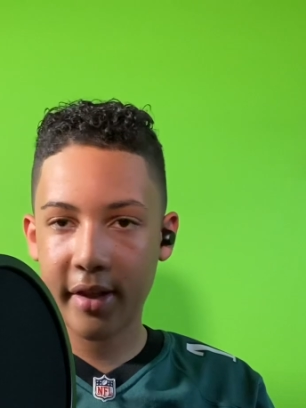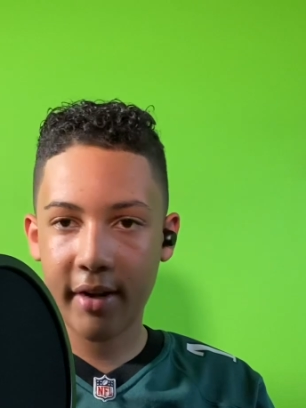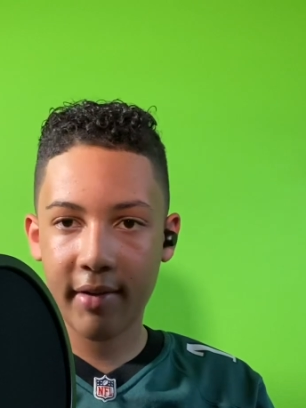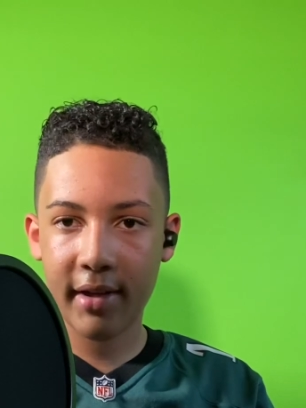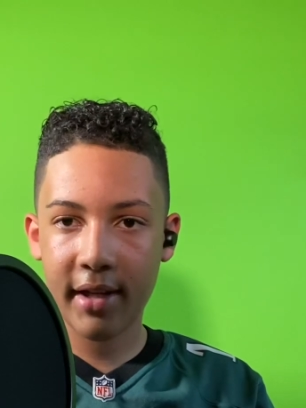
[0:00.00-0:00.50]
that
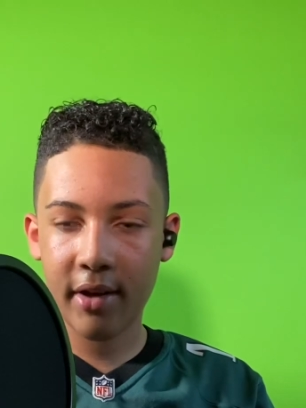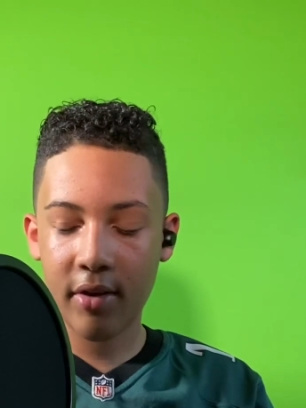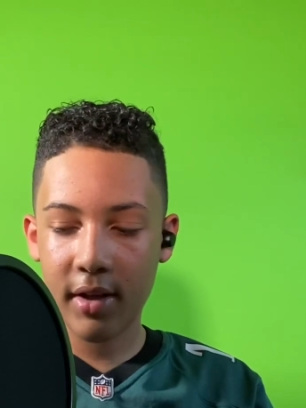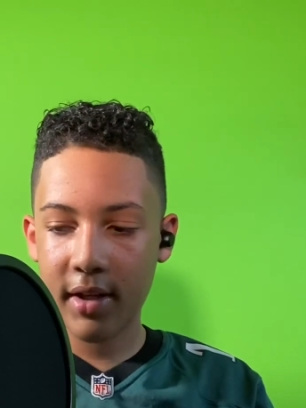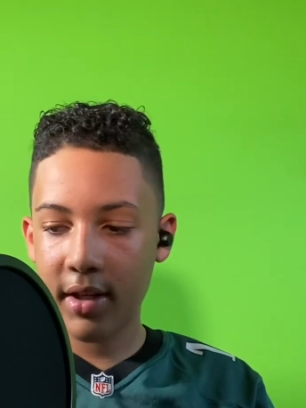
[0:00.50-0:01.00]
right now.
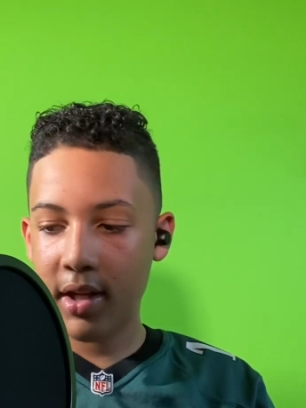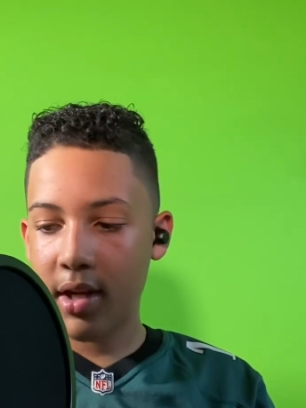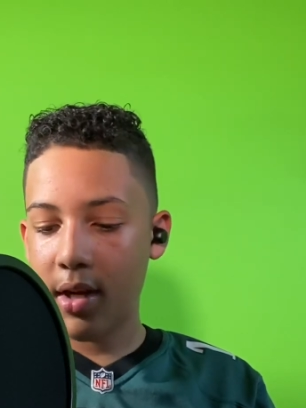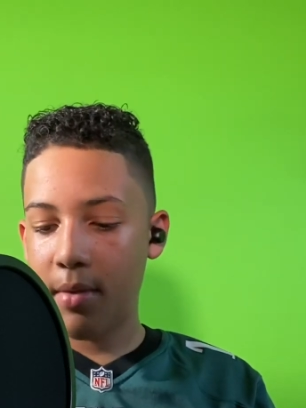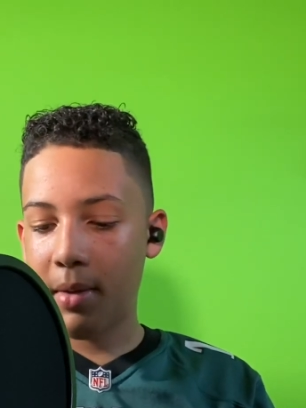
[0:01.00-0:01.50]

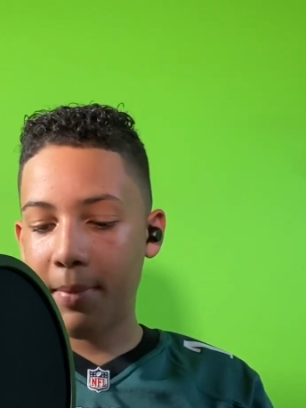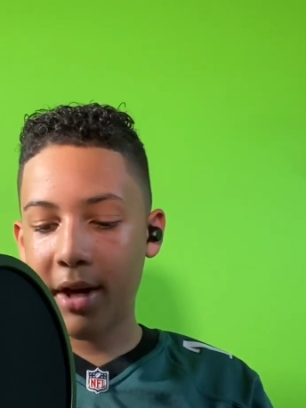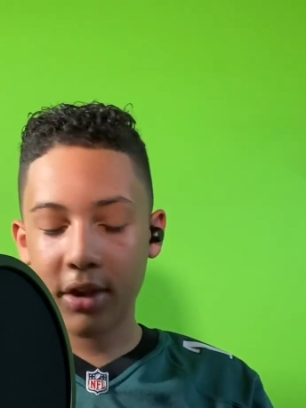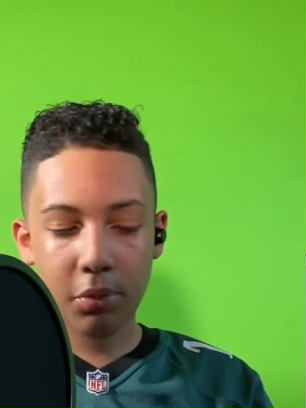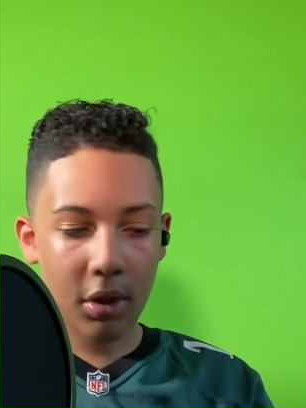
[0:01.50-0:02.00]
My
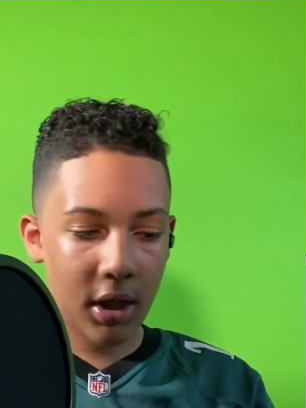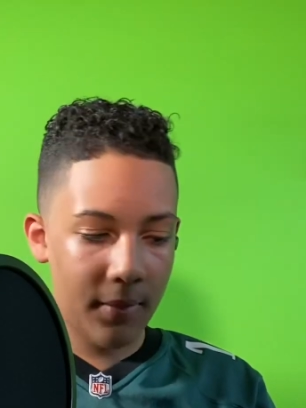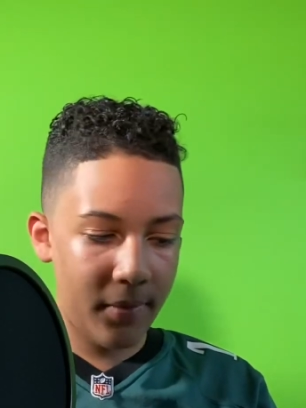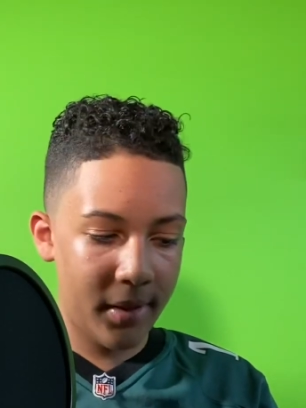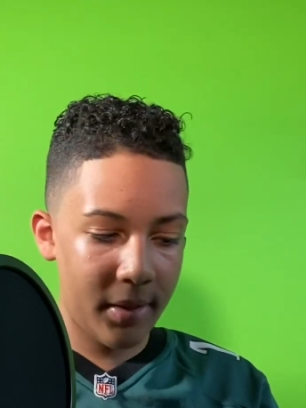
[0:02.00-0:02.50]
parents were
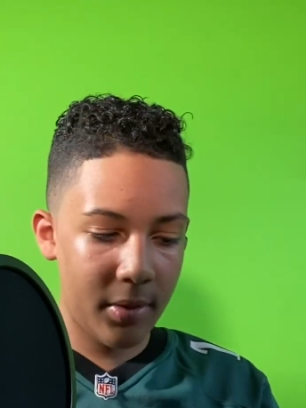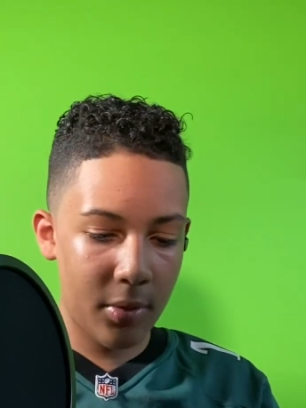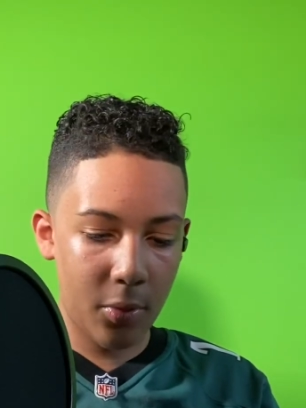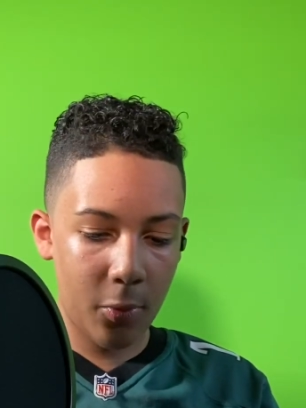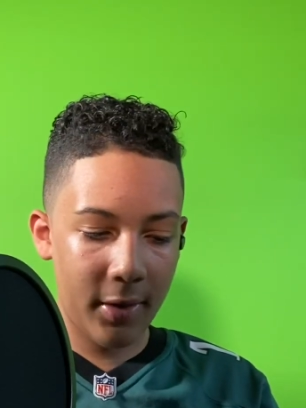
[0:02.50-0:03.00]
confident
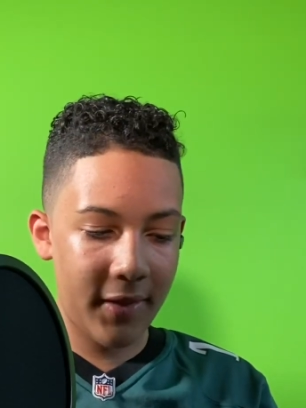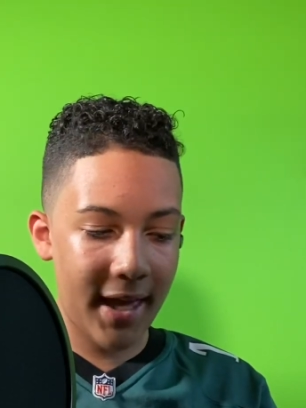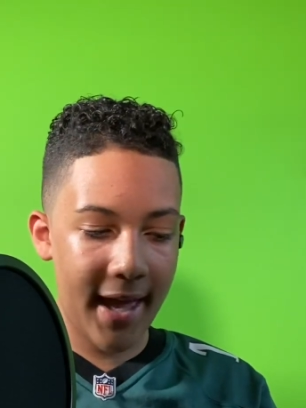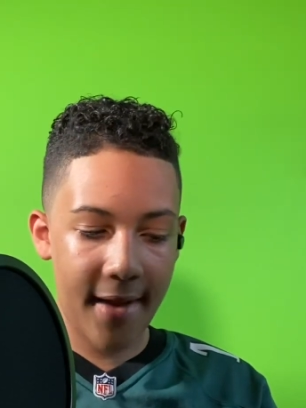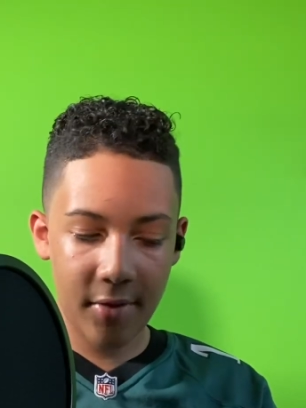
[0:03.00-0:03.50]
with
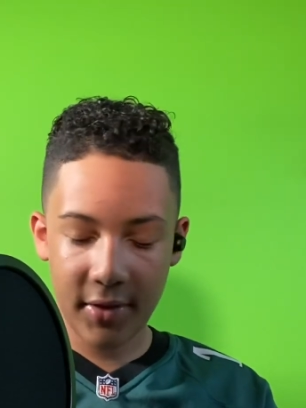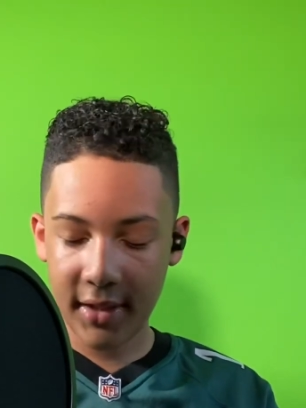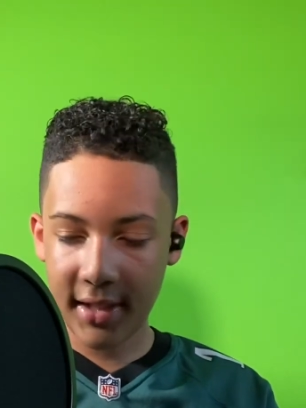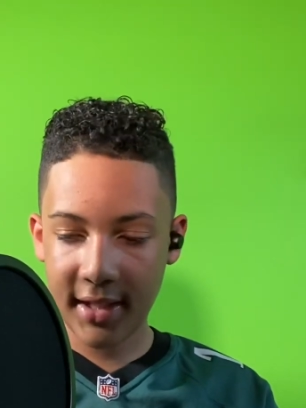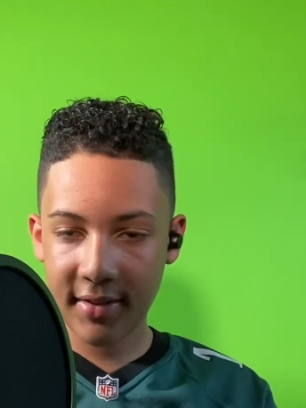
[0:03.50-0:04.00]

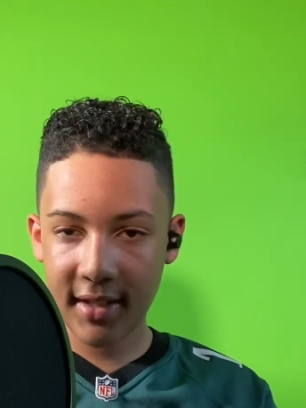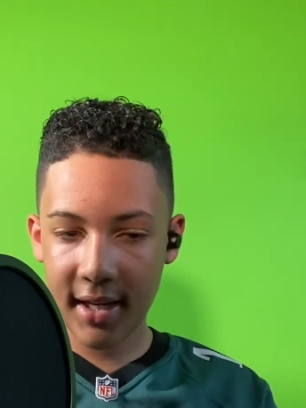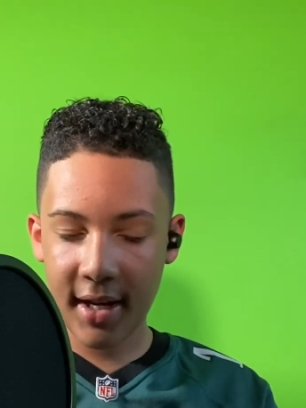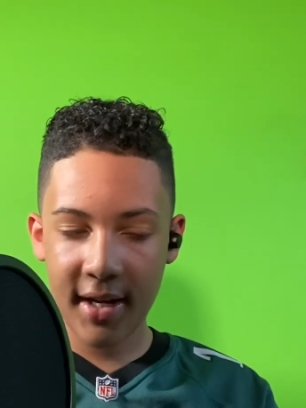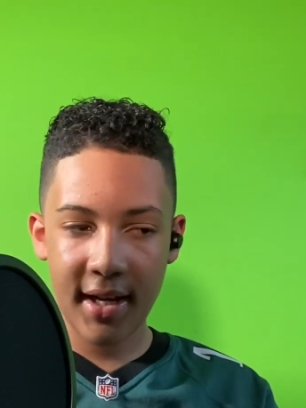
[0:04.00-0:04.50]
everything they
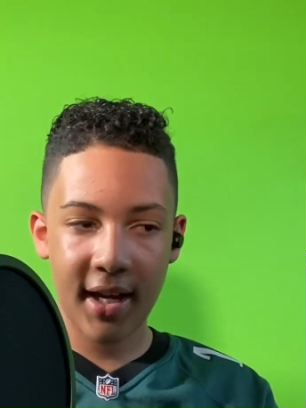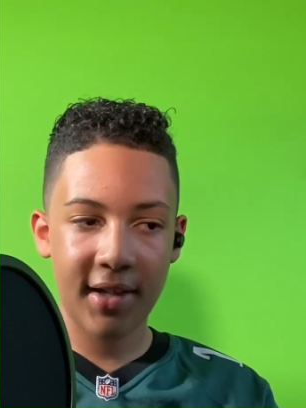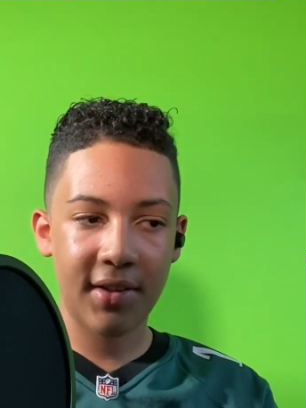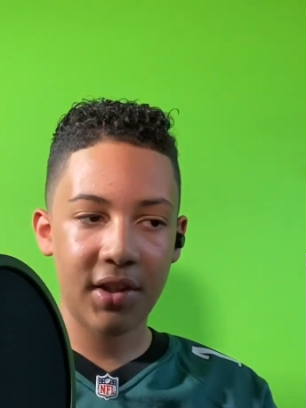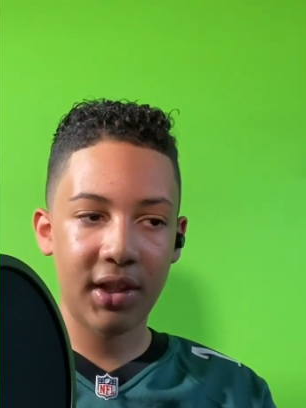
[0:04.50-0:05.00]
said,
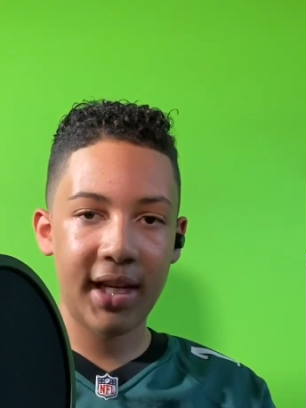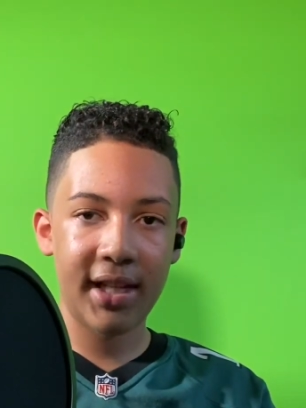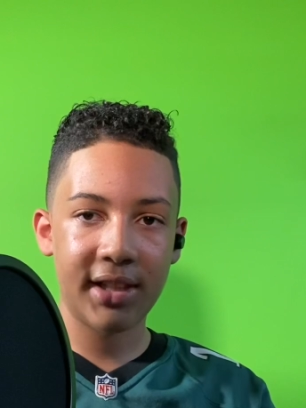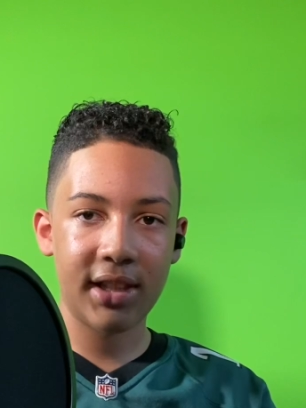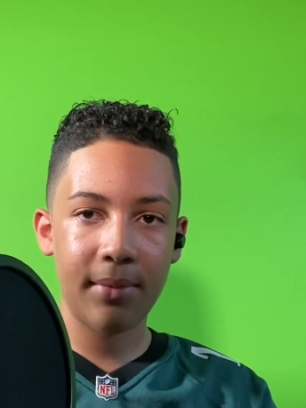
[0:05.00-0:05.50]
and the
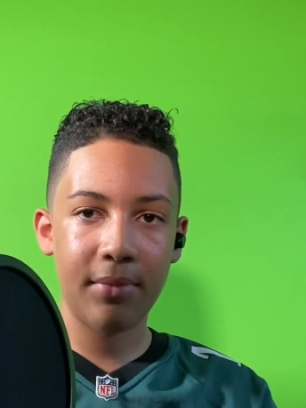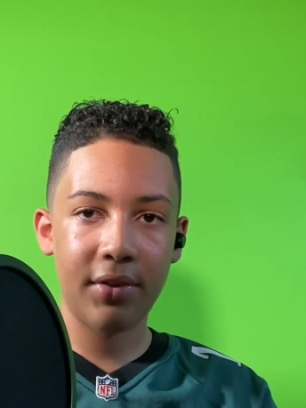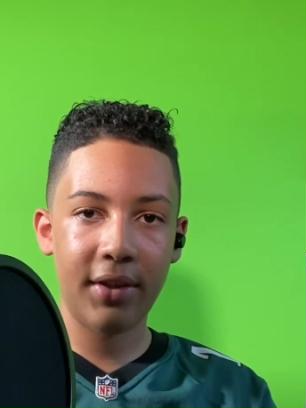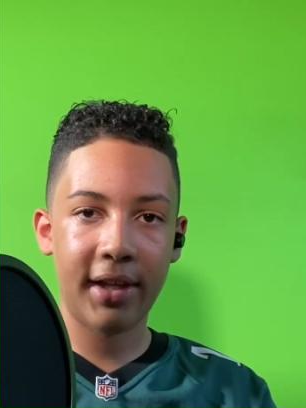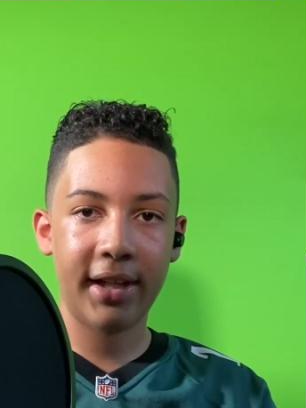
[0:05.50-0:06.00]
lady
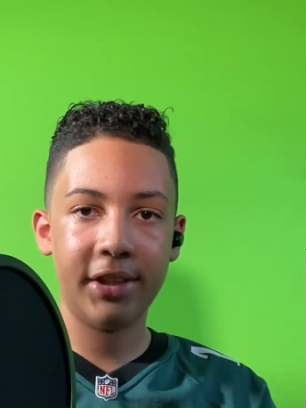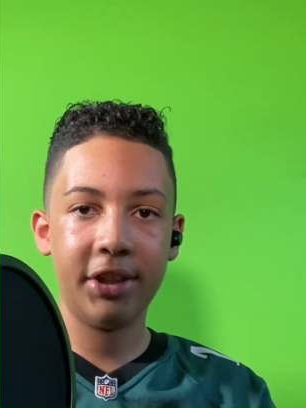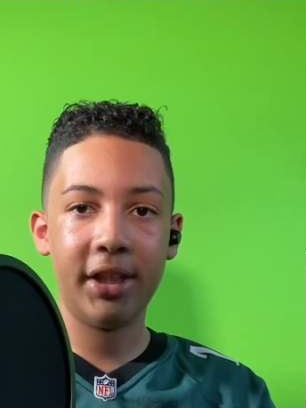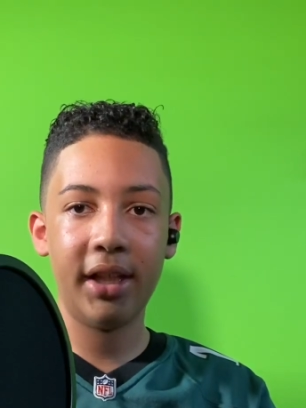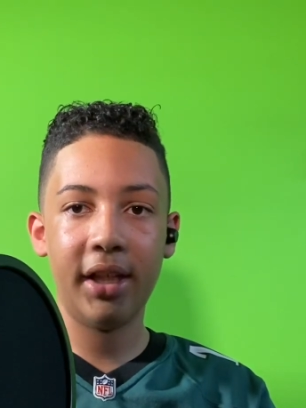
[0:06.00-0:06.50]
seemed like
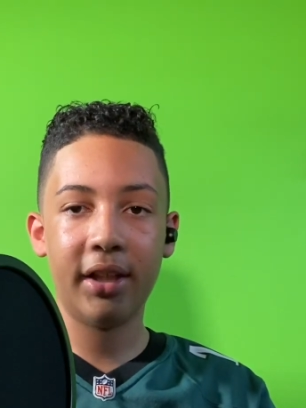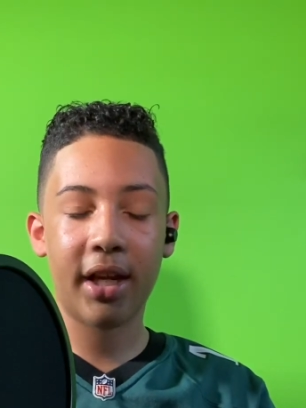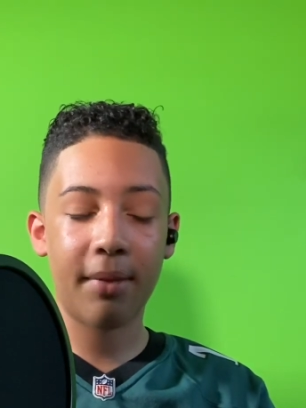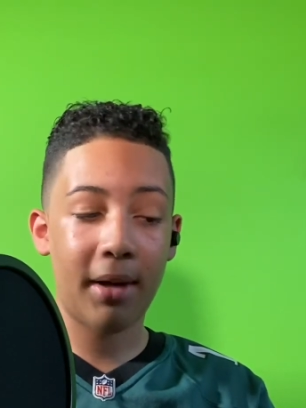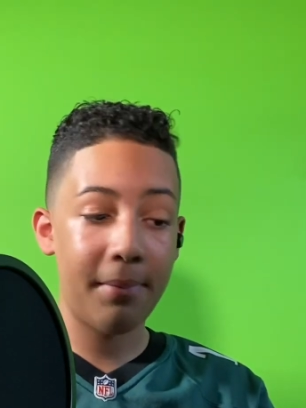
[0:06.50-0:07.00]
she
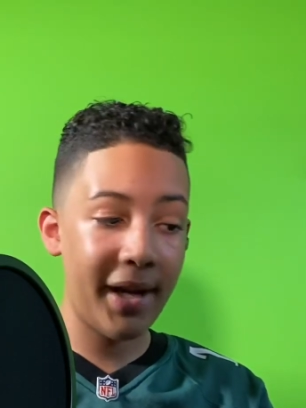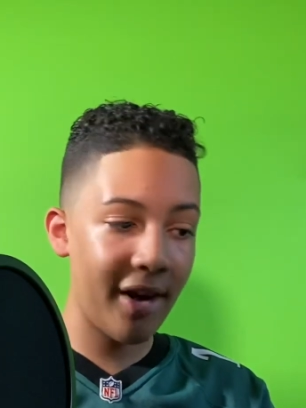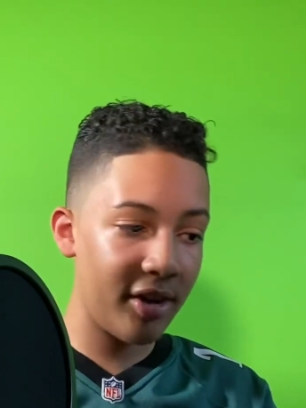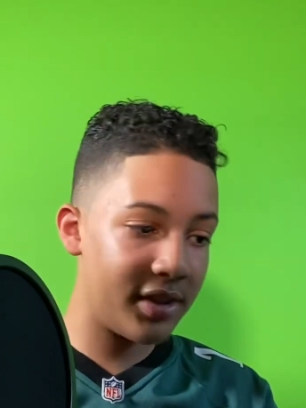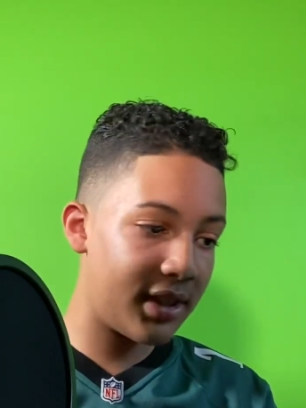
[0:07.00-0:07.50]
liked my
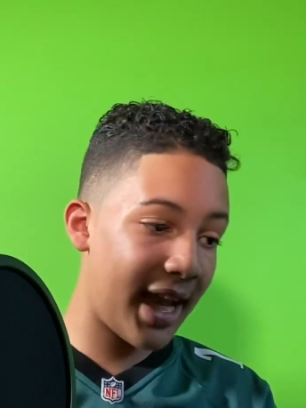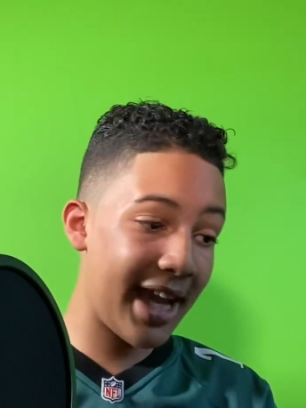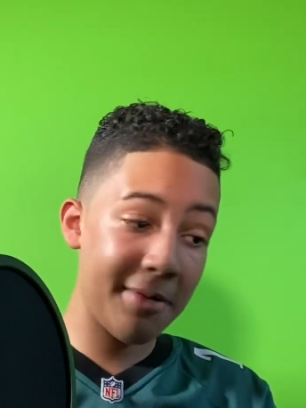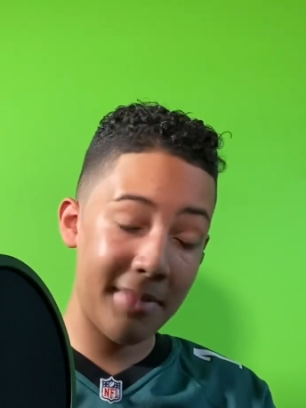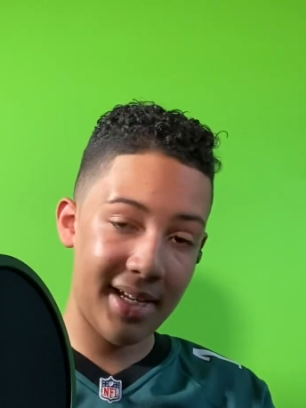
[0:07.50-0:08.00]
parents
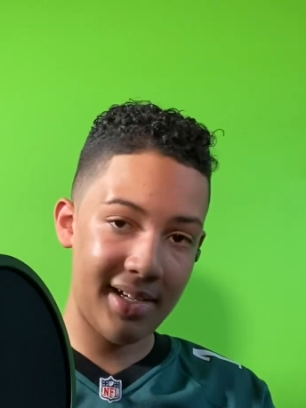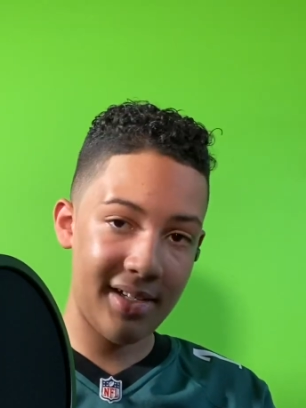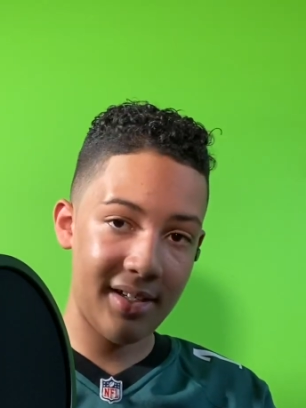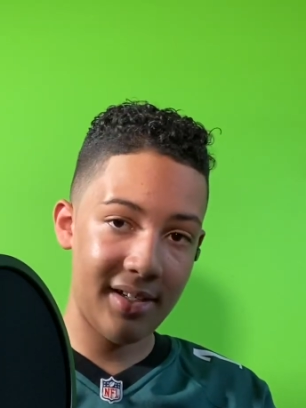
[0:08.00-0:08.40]
and me.